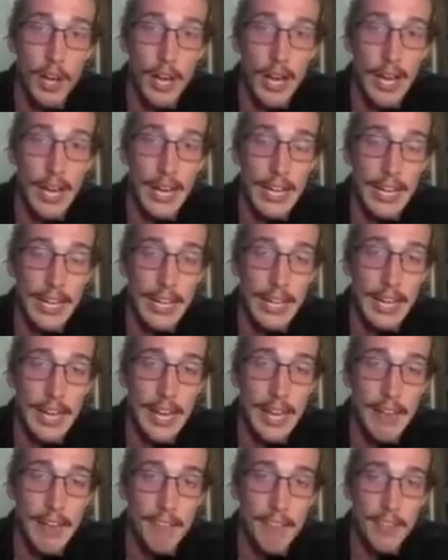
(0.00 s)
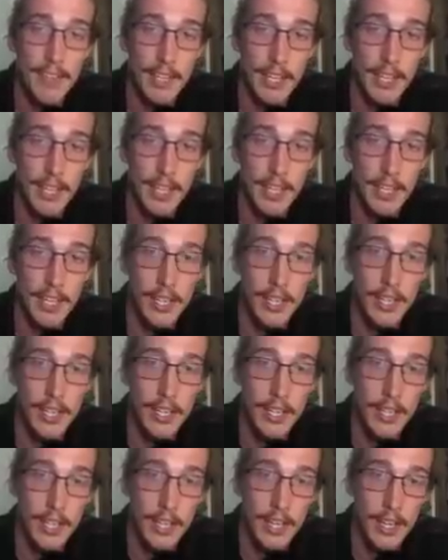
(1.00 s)
I get heavy.
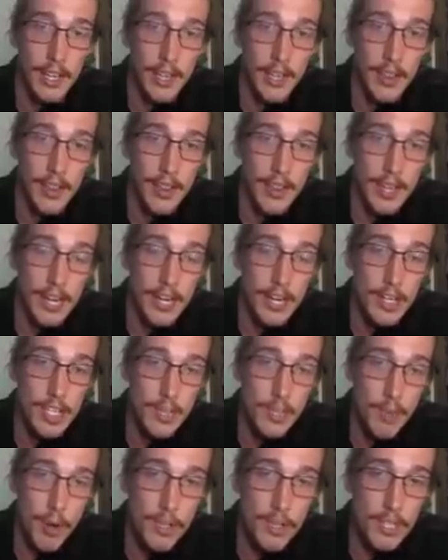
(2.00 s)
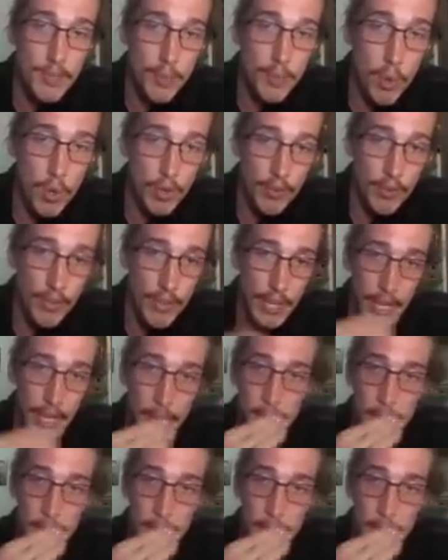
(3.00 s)
Here's the most important thing.